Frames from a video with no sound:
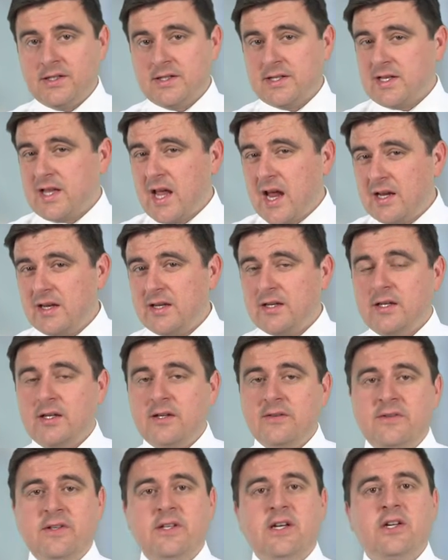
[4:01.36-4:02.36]
standard
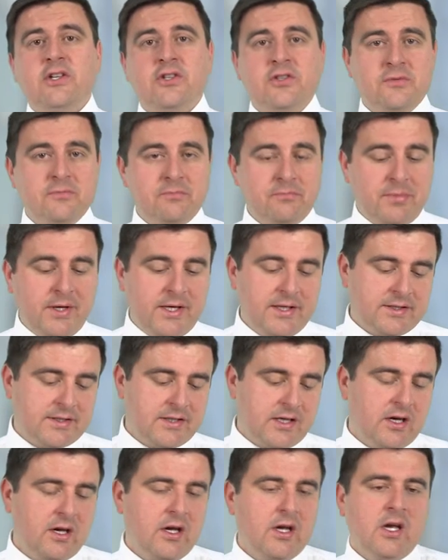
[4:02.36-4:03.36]
deviation,
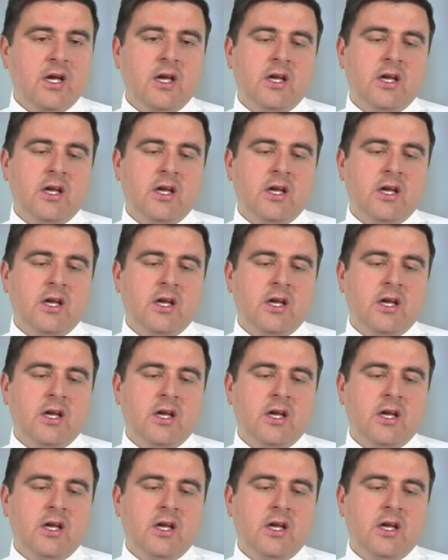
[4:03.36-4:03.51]
beta,